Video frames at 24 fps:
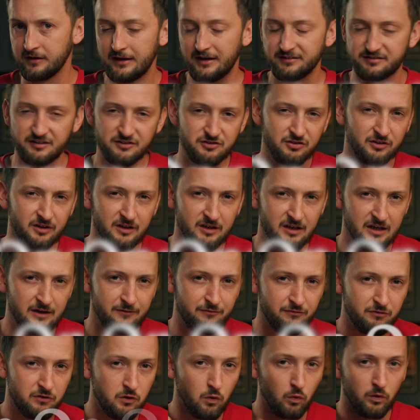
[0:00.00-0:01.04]
Essentially,
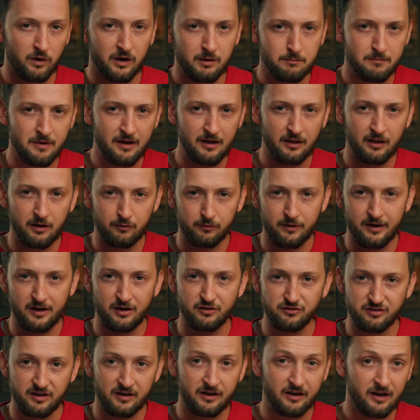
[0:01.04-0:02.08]
if you're in melee
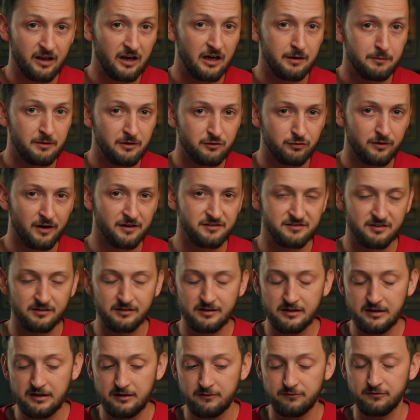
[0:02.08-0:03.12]
range and an enemy tries to
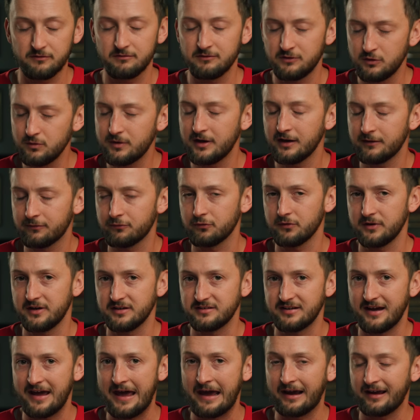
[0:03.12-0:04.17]
leave, you get a free
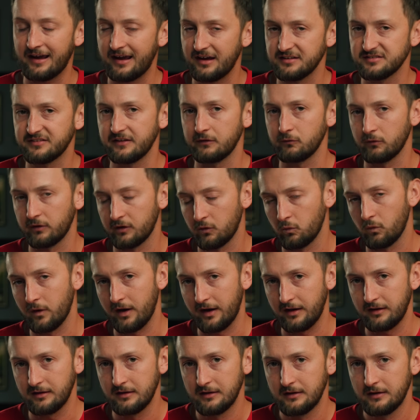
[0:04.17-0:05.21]
attack as they run
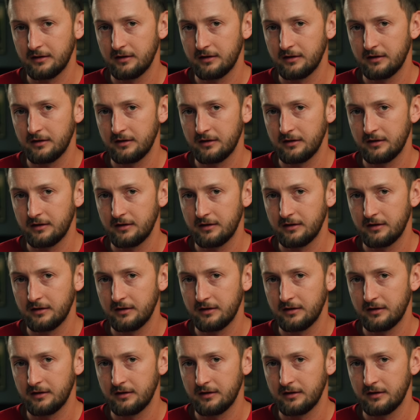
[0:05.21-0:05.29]
away.